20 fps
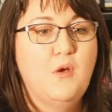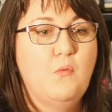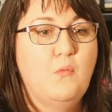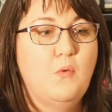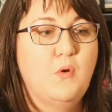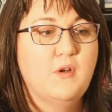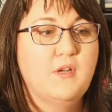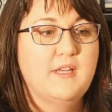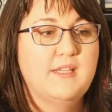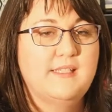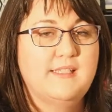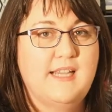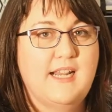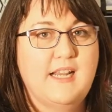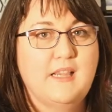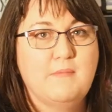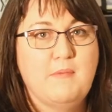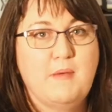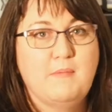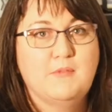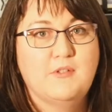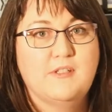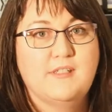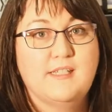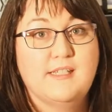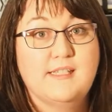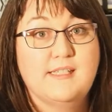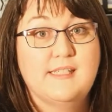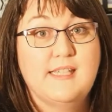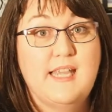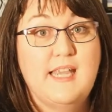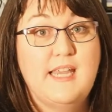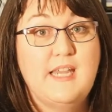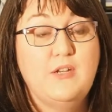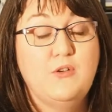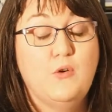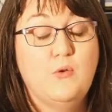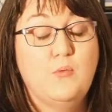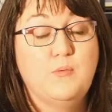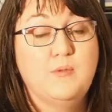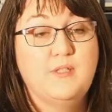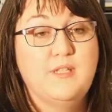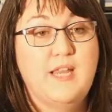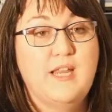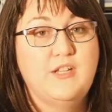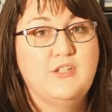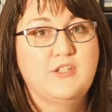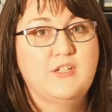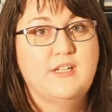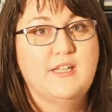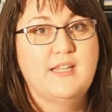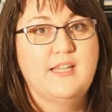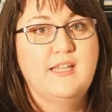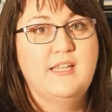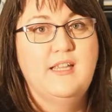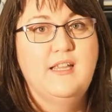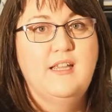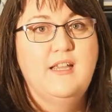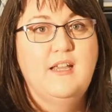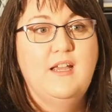what is setting them up to succeed or potentially